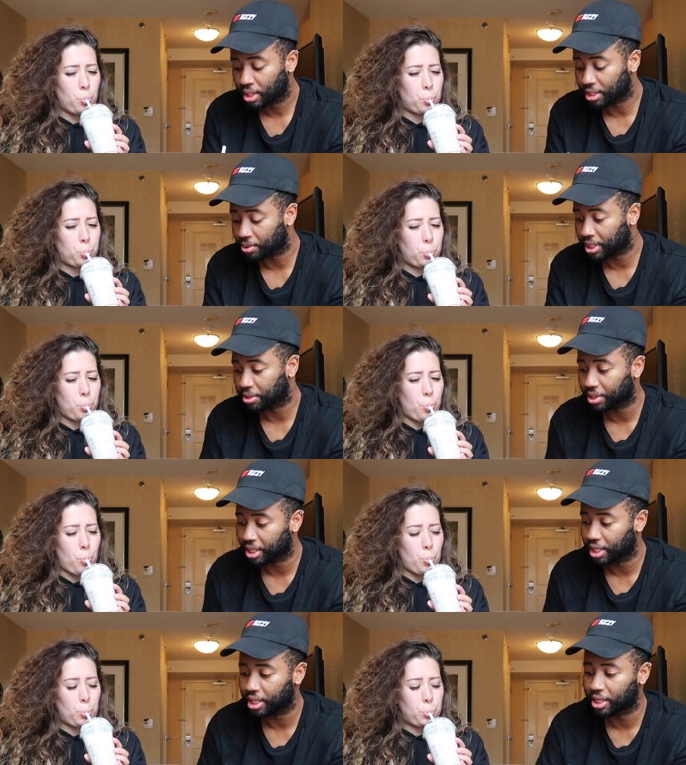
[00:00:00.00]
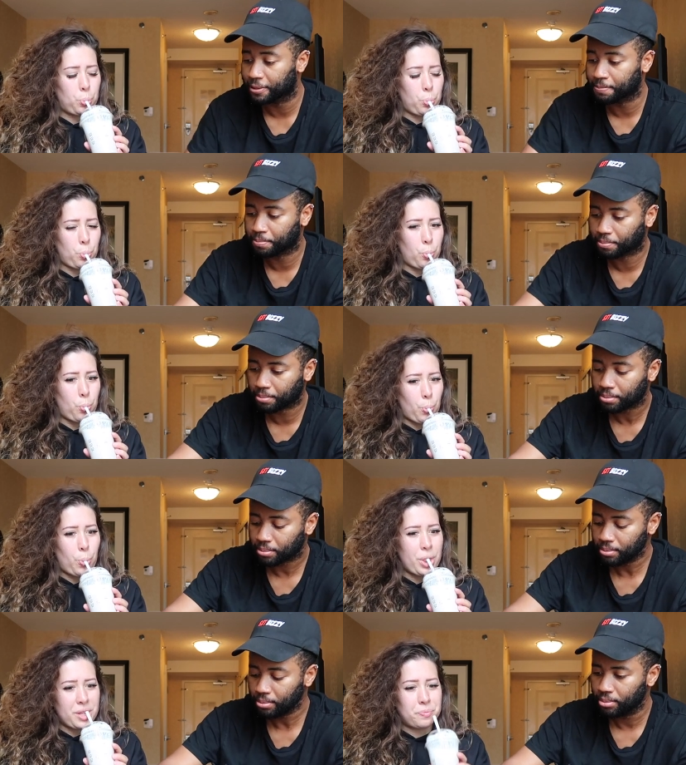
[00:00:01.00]
Speaker 1: This one tastes really good though.
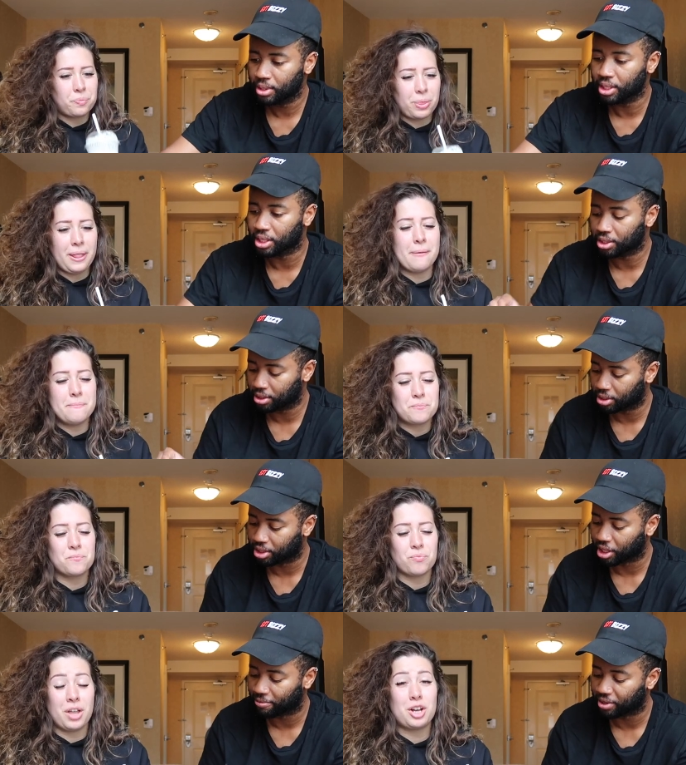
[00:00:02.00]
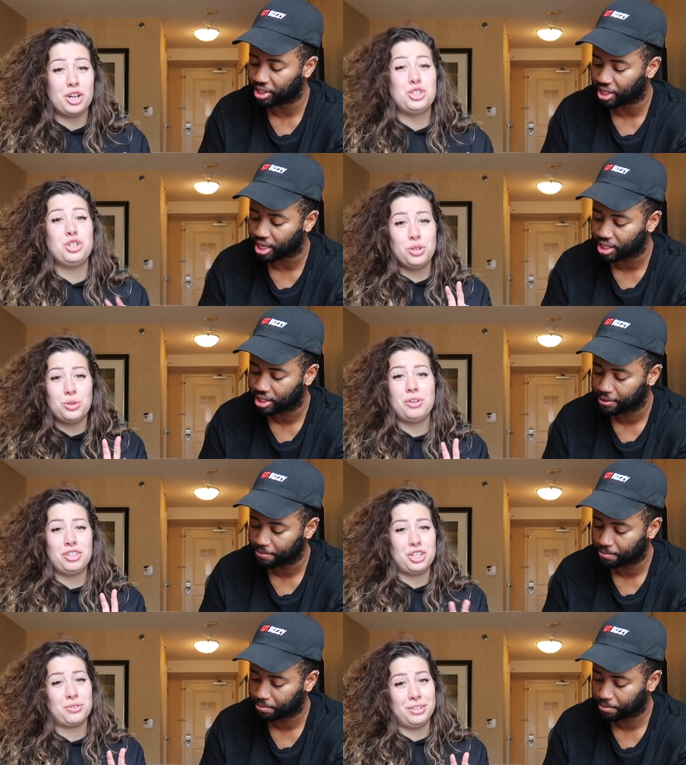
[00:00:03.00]
The Chick-fil-A I got sauce. two of
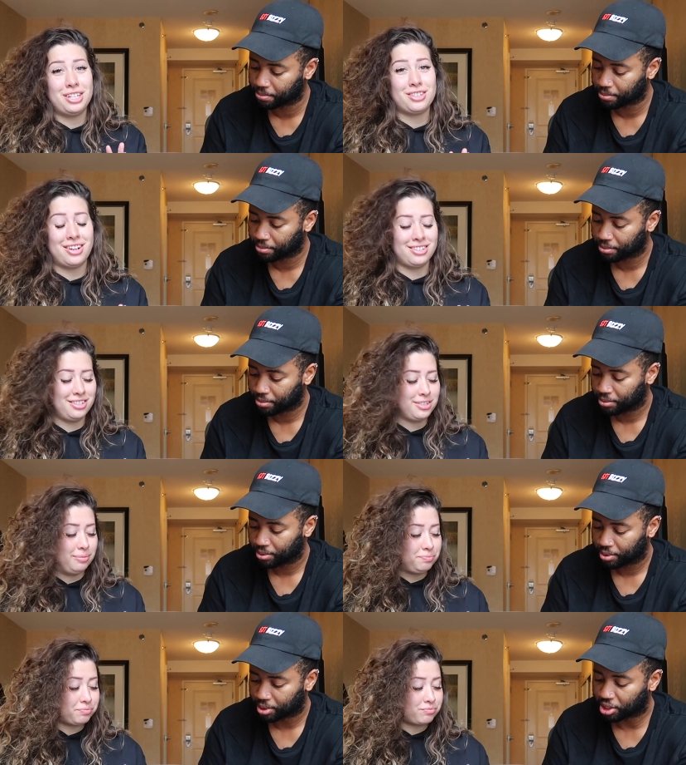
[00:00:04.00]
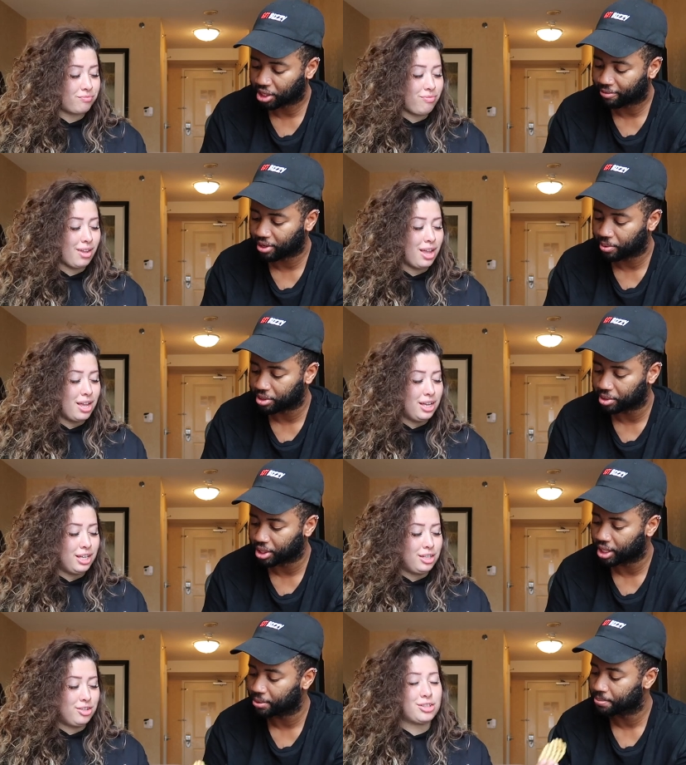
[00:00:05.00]
Speaker 2: the Chick-fil-A sauces.
Speaker 1: Chick-fil-A one's
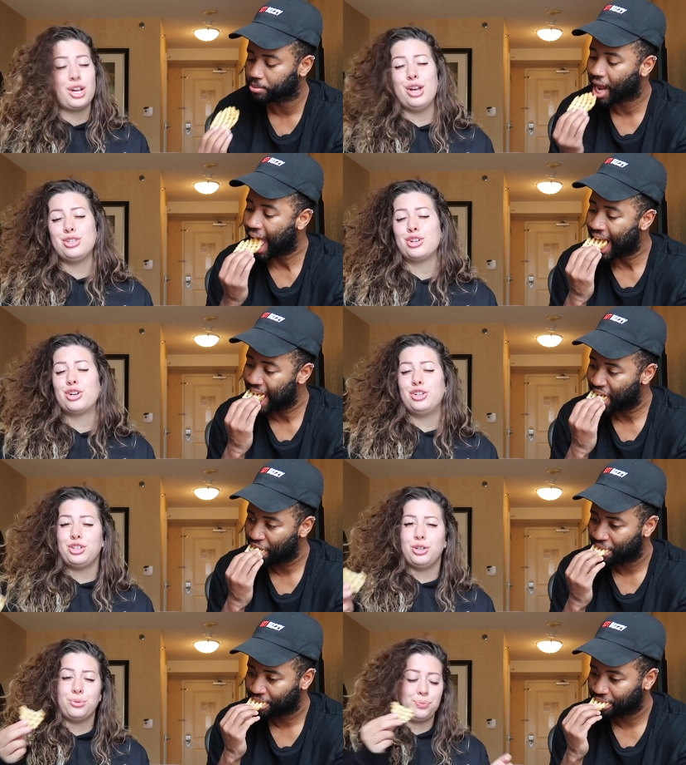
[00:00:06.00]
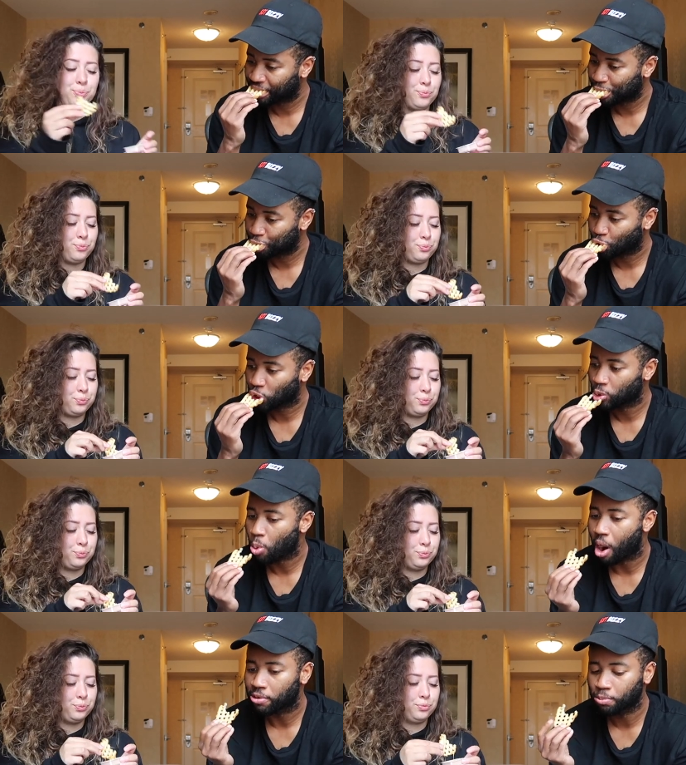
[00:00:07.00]
really good. Just
Speaker 2: cause, your girl knew.
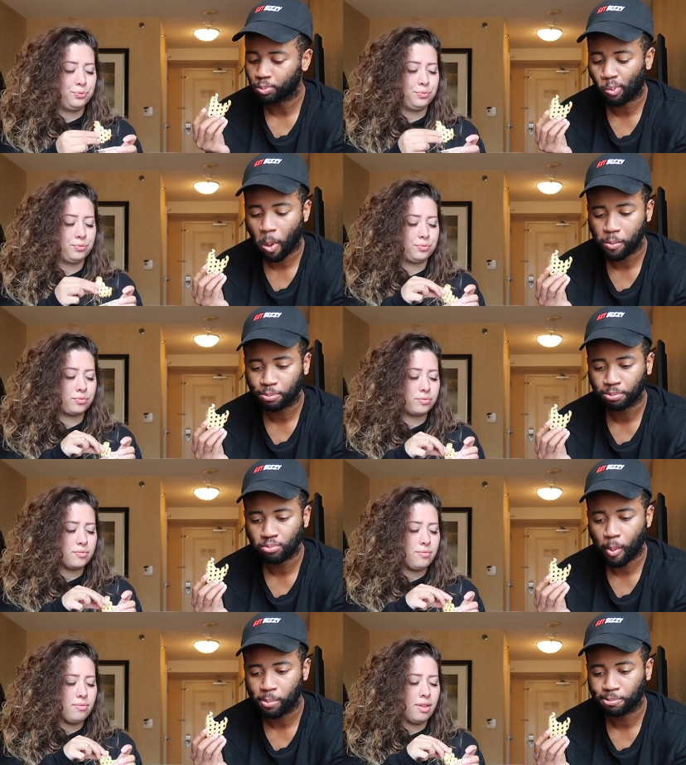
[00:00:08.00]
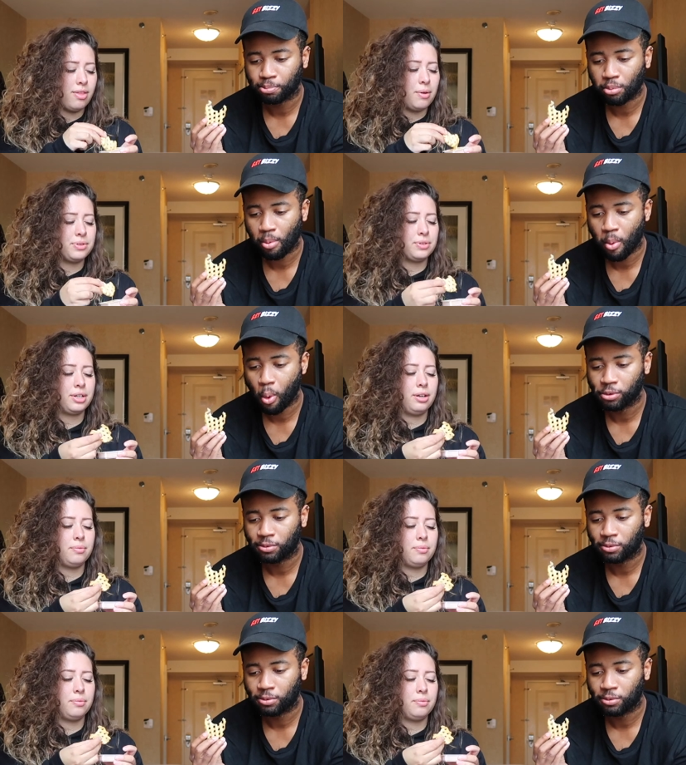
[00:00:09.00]
Mm-hmm. That one's really